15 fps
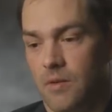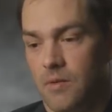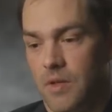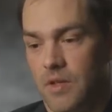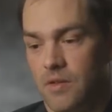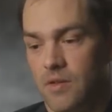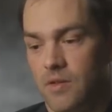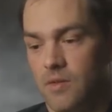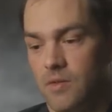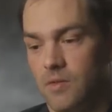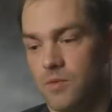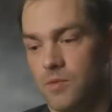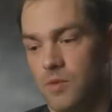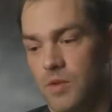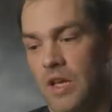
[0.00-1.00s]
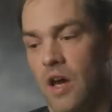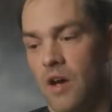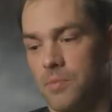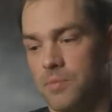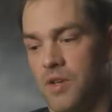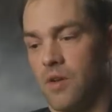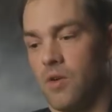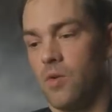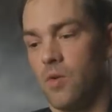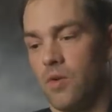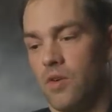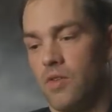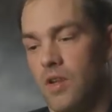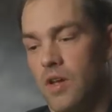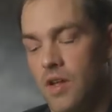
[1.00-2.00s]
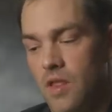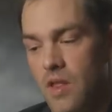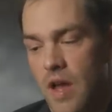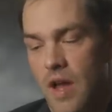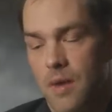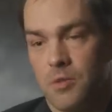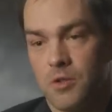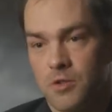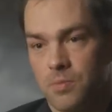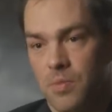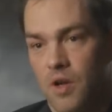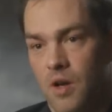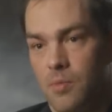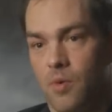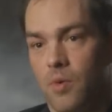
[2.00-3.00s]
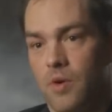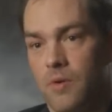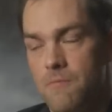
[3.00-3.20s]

Yeah, we got up to the corner of the ammo supply point.